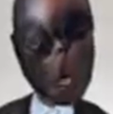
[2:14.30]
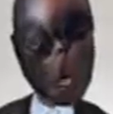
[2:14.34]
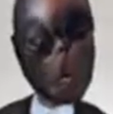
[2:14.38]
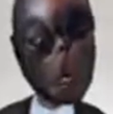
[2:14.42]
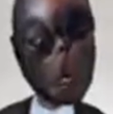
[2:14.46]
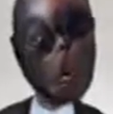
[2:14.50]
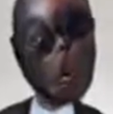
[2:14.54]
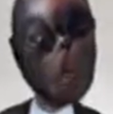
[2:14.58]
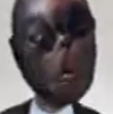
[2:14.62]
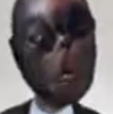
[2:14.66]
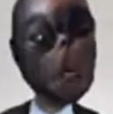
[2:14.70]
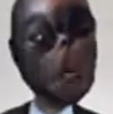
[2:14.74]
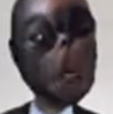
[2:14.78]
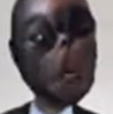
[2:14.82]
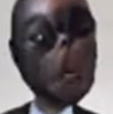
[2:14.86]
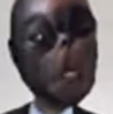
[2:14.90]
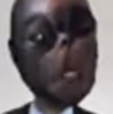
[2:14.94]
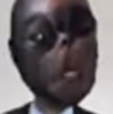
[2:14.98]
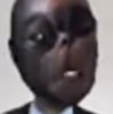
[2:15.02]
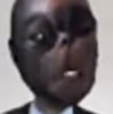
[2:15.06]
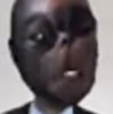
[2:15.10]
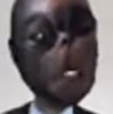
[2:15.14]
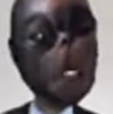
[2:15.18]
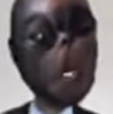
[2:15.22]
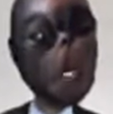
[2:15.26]
Listen, Hank,
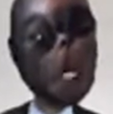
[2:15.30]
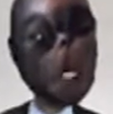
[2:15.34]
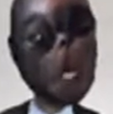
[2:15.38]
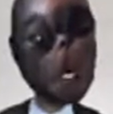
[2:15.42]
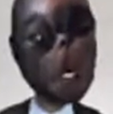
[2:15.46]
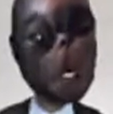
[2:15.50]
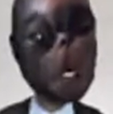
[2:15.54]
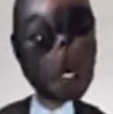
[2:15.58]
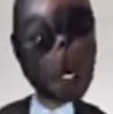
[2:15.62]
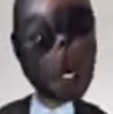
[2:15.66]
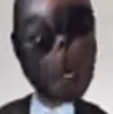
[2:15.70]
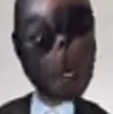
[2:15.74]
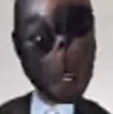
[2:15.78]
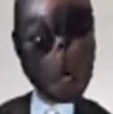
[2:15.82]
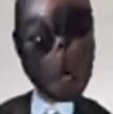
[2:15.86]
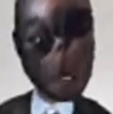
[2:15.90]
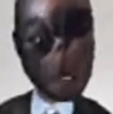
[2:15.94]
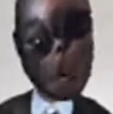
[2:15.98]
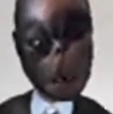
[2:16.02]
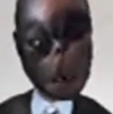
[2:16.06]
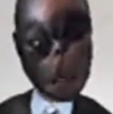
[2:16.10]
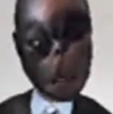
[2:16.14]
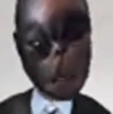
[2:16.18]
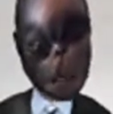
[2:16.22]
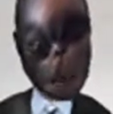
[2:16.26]
I
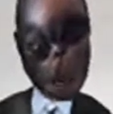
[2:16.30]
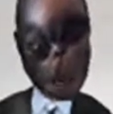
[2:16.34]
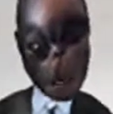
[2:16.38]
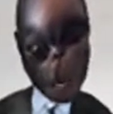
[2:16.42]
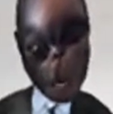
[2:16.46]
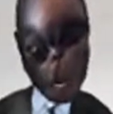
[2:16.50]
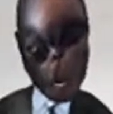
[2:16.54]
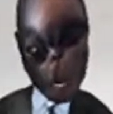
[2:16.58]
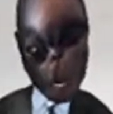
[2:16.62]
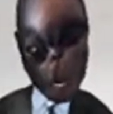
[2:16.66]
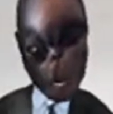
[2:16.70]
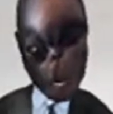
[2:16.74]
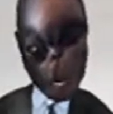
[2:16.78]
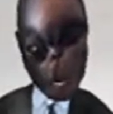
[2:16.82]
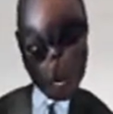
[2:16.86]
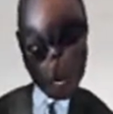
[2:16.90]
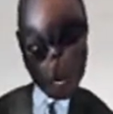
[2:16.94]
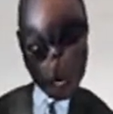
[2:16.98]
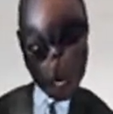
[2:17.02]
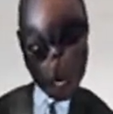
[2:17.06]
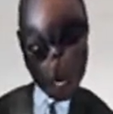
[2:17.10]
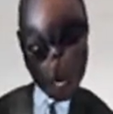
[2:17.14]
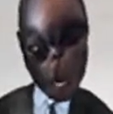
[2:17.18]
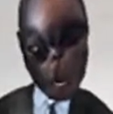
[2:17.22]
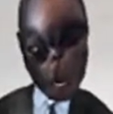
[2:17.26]
want you to know that
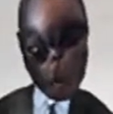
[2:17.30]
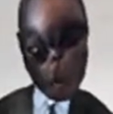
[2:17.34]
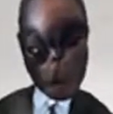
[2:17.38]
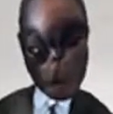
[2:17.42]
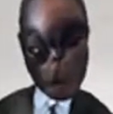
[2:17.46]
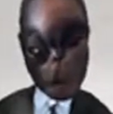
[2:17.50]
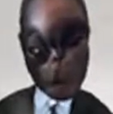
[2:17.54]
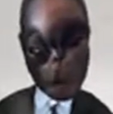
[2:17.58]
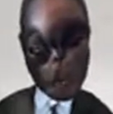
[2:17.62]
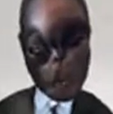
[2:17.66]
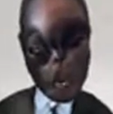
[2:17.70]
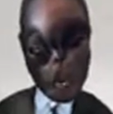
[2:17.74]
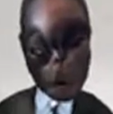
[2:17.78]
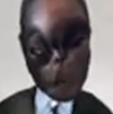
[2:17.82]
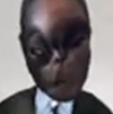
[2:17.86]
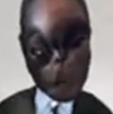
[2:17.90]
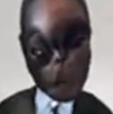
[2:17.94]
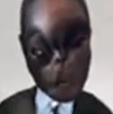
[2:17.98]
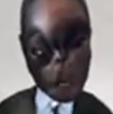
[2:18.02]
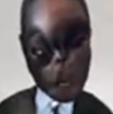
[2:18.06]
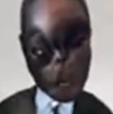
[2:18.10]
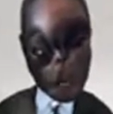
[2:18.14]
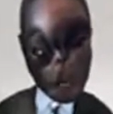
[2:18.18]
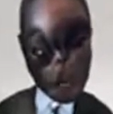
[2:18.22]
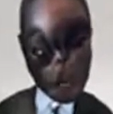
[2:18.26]
I was the
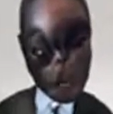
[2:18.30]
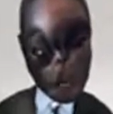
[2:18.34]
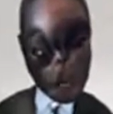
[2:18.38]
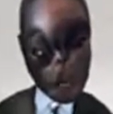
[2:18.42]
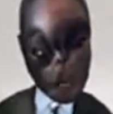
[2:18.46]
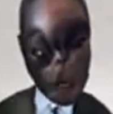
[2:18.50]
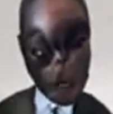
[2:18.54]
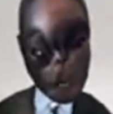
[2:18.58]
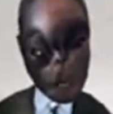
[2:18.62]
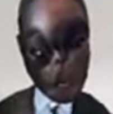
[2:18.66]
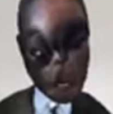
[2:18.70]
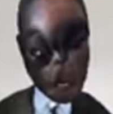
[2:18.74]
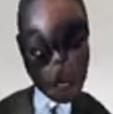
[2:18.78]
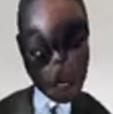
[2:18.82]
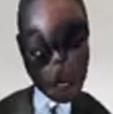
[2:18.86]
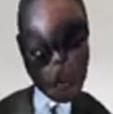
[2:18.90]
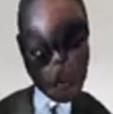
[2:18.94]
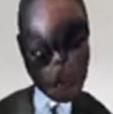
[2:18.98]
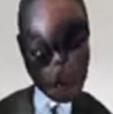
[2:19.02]
man in your corner.